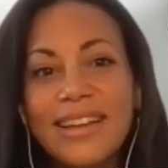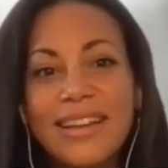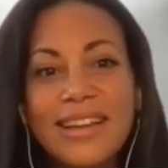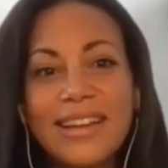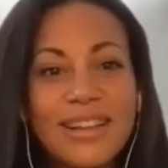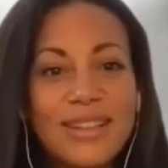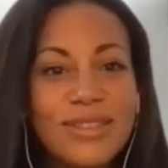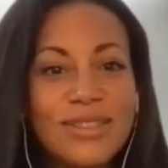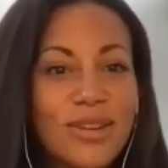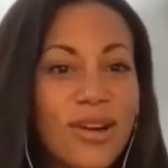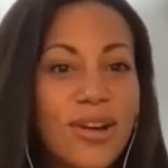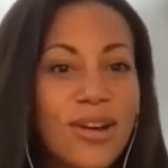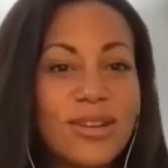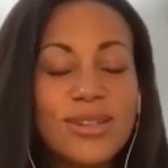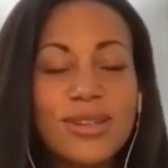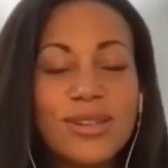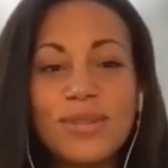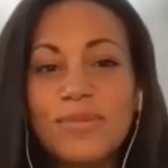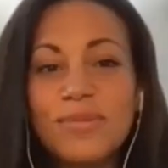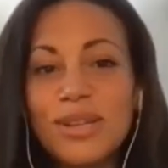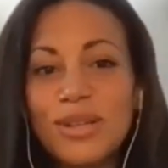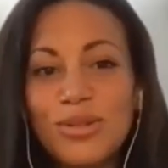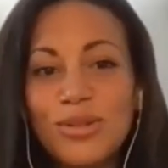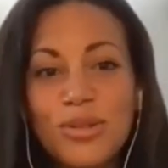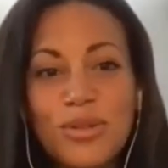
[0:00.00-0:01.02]
It's
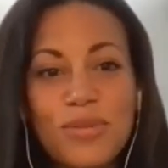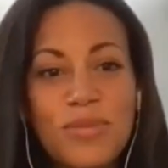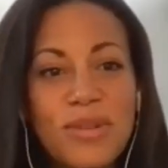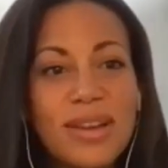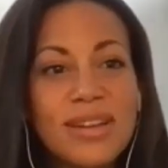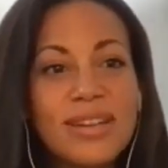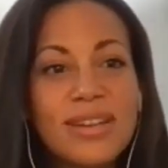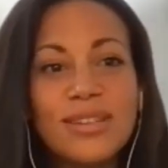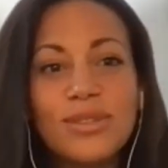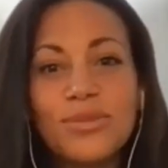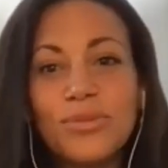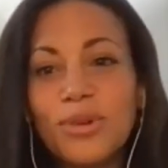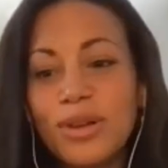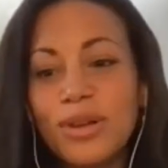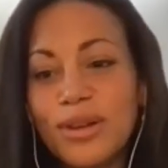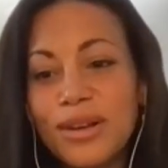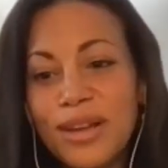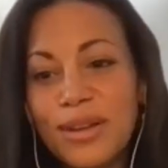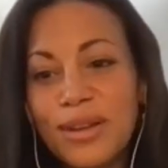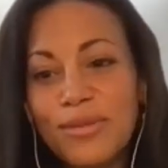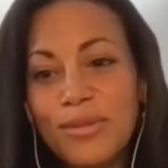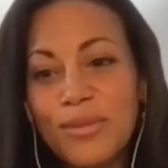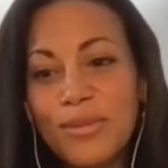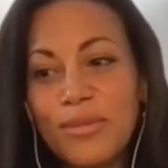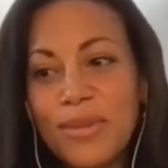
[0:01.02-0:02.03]
awesome. It's tremendous. What do you
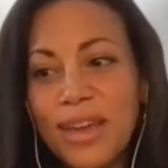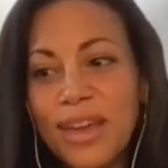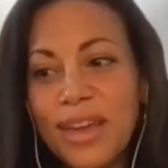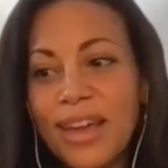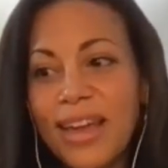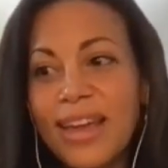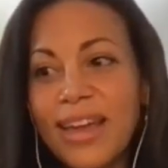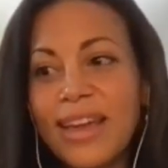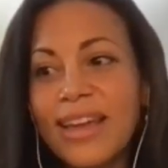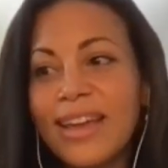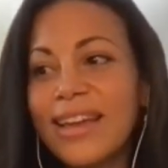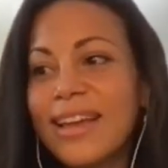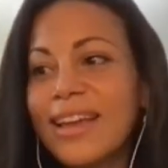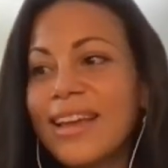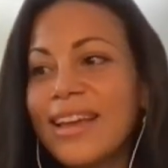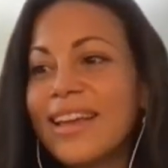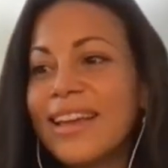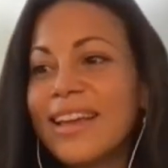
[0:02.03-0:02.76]
need from me?